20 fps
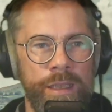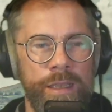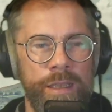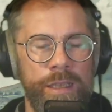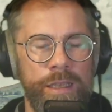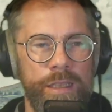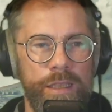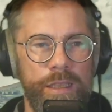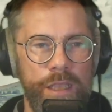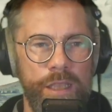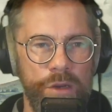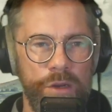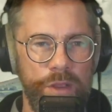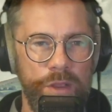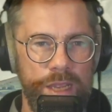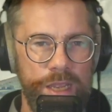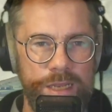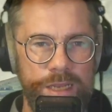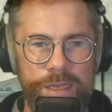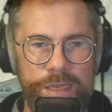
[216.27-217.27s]
There
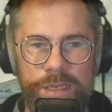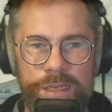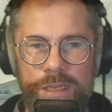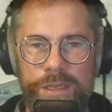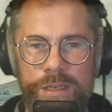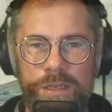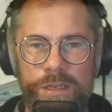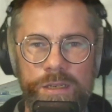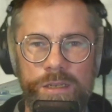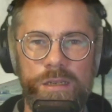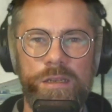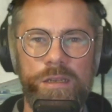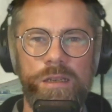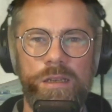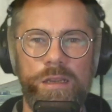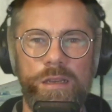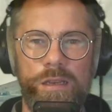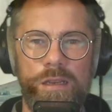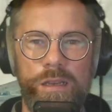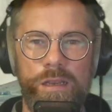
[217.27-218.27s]
is
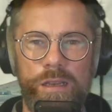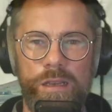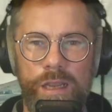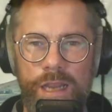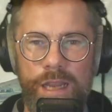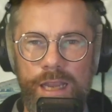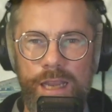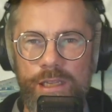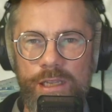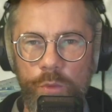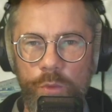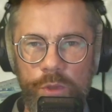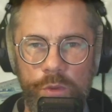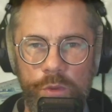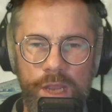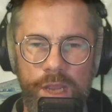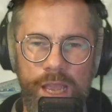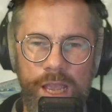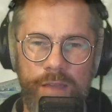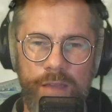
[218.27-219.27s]
an answer. We don't
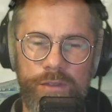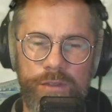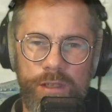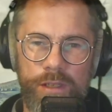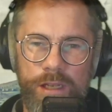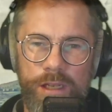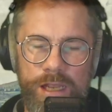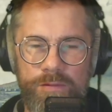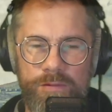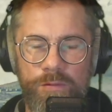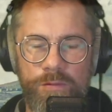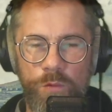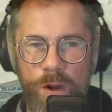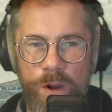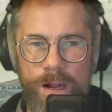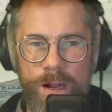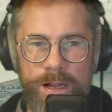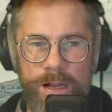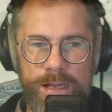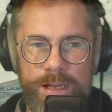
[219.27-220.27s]
have to live
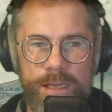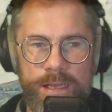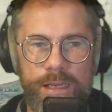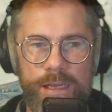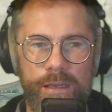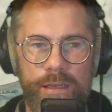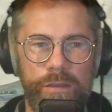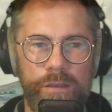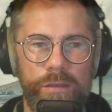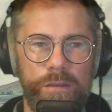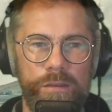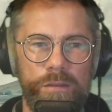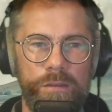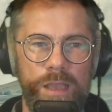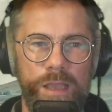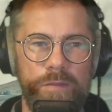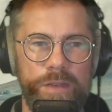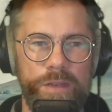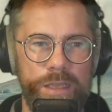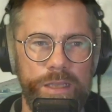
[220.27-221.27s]
with
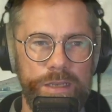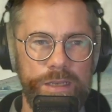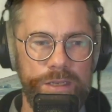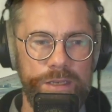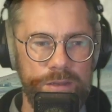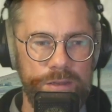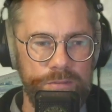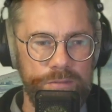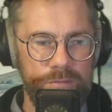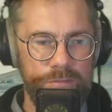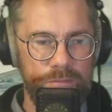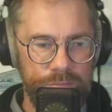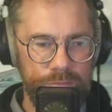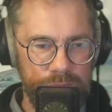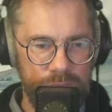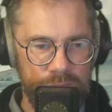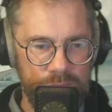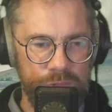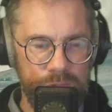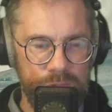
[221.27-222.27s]
having this
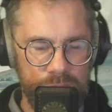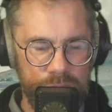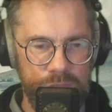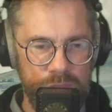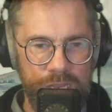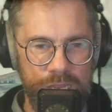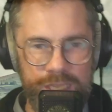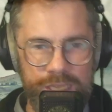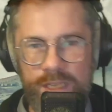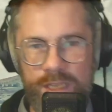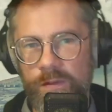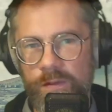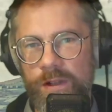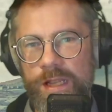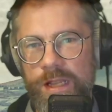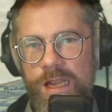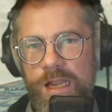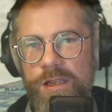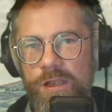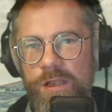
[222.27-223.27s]
sense of
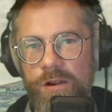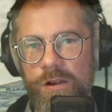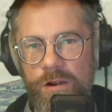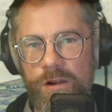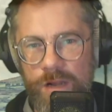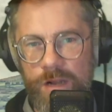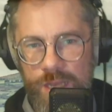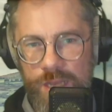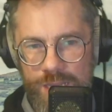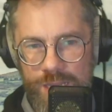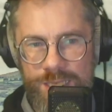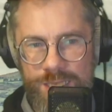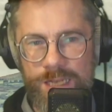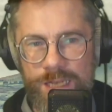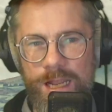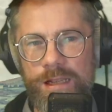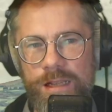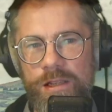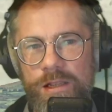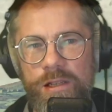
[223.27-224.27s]
unease. There is an
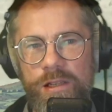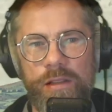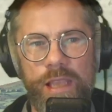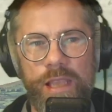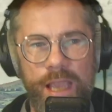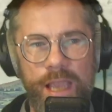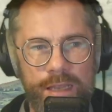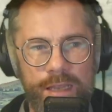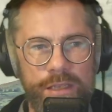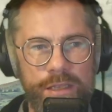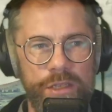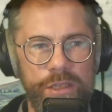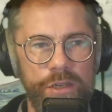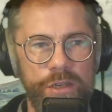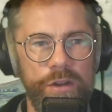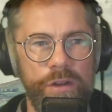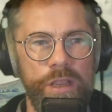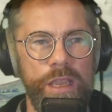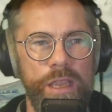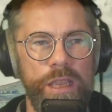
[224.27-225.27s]
answer. The answer
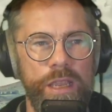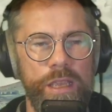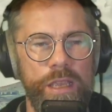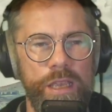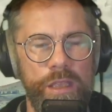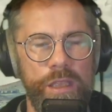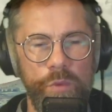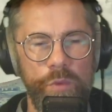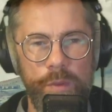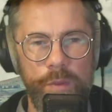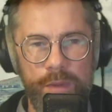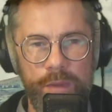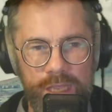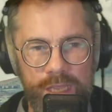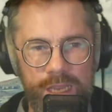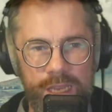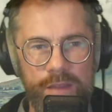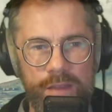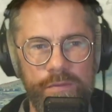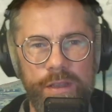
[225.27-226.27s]
that we
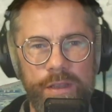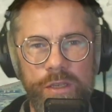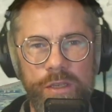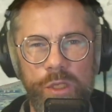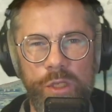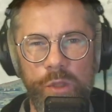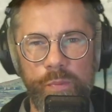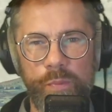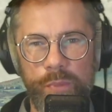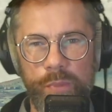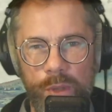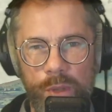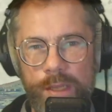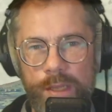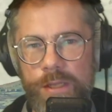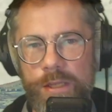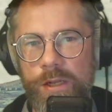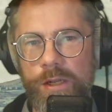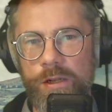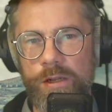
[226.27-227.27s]
believe as
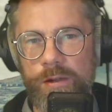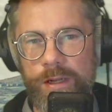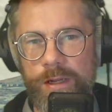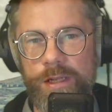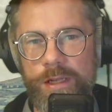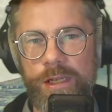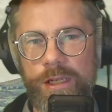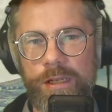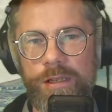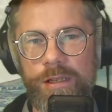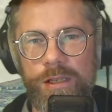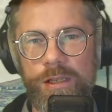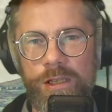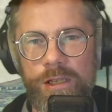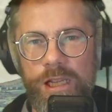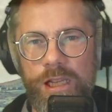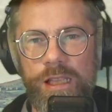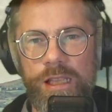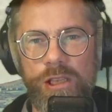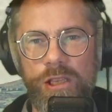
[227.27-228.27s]
Protestant Christians
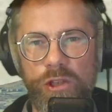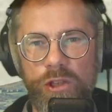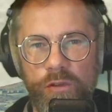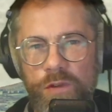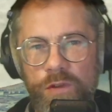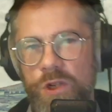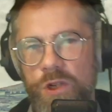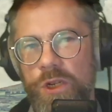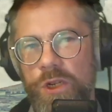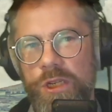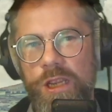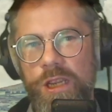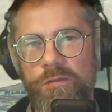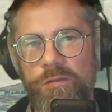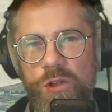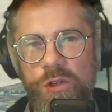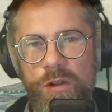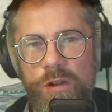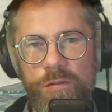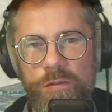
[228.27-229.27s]
in the sufficiency of
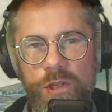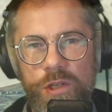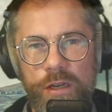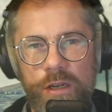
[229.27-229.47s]
Scripture.